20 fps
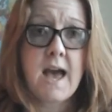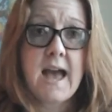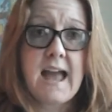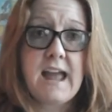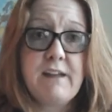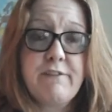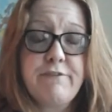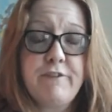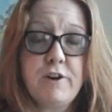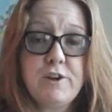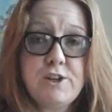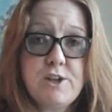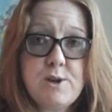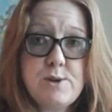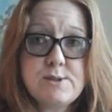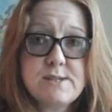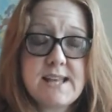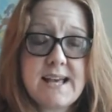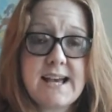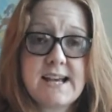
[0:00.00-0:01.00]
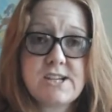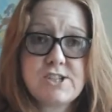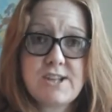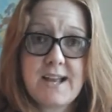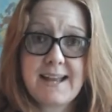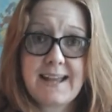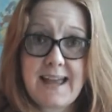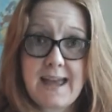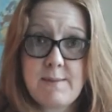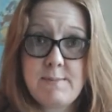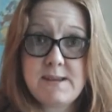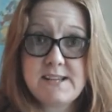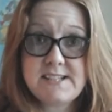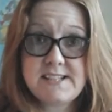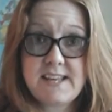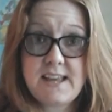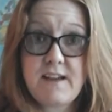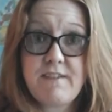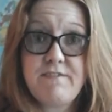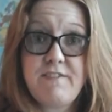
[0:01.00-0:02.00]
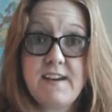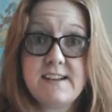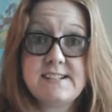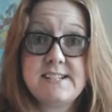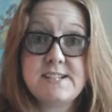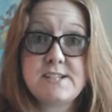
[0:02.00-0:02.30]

If I use the hashtag MECFS,